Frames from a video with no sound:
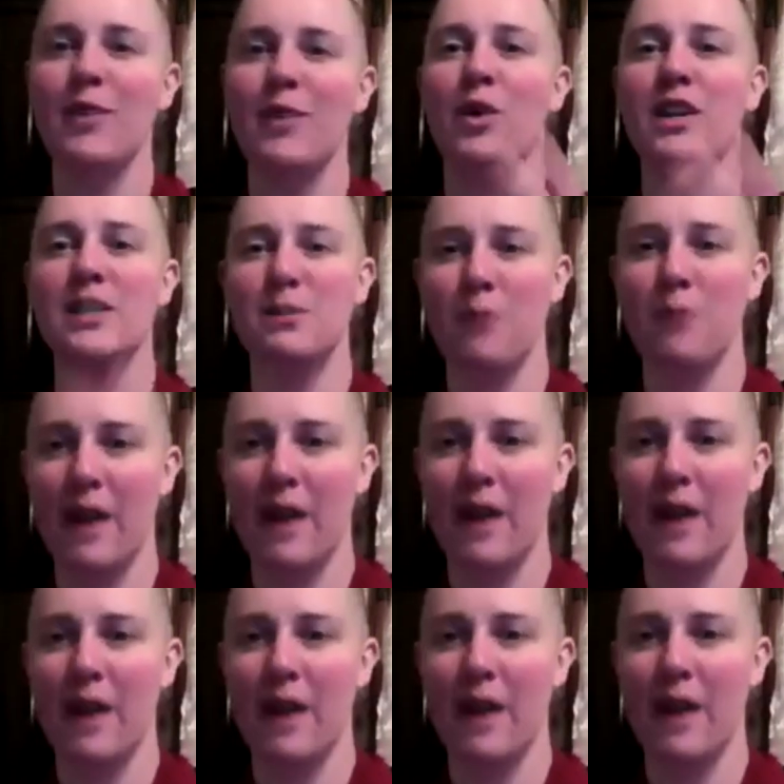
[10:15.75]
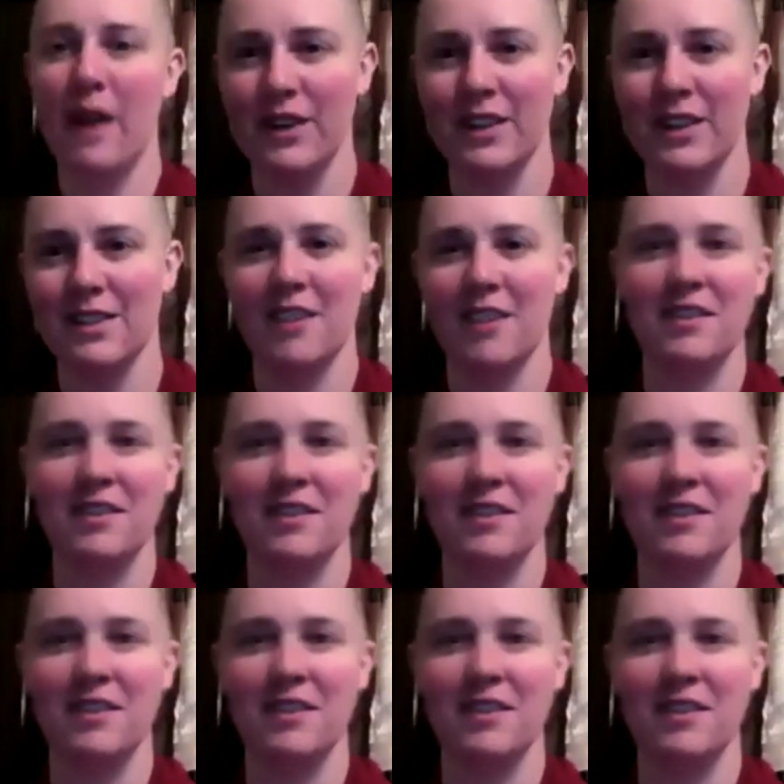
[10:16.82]
What is my experience of it?
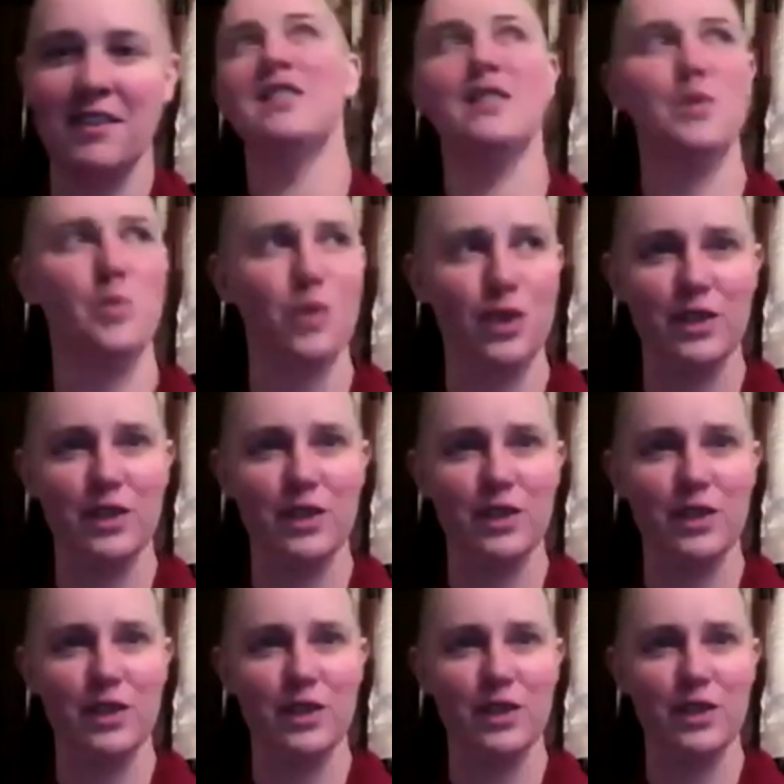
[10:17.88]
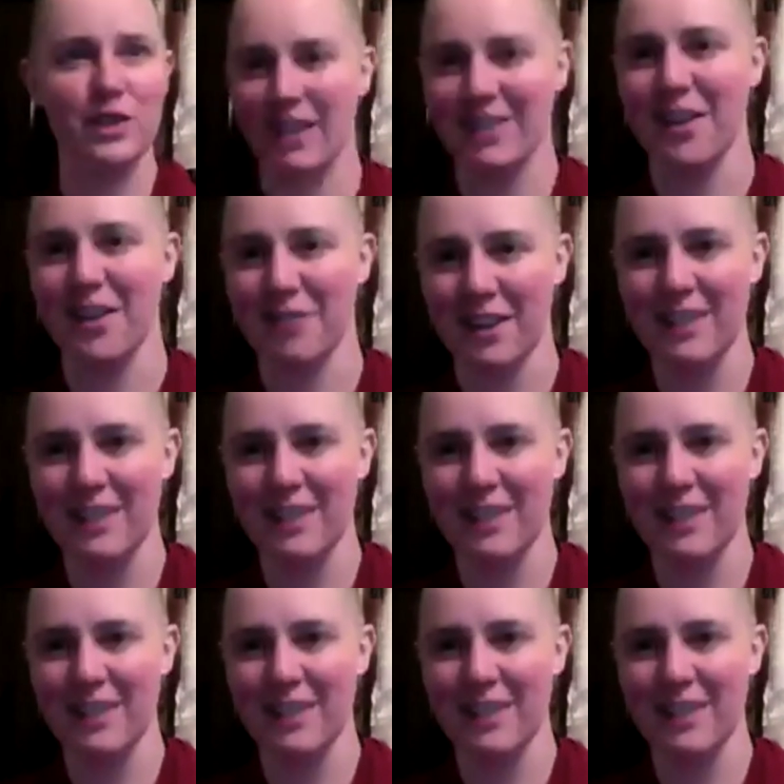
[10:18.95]
What is the world experience of it?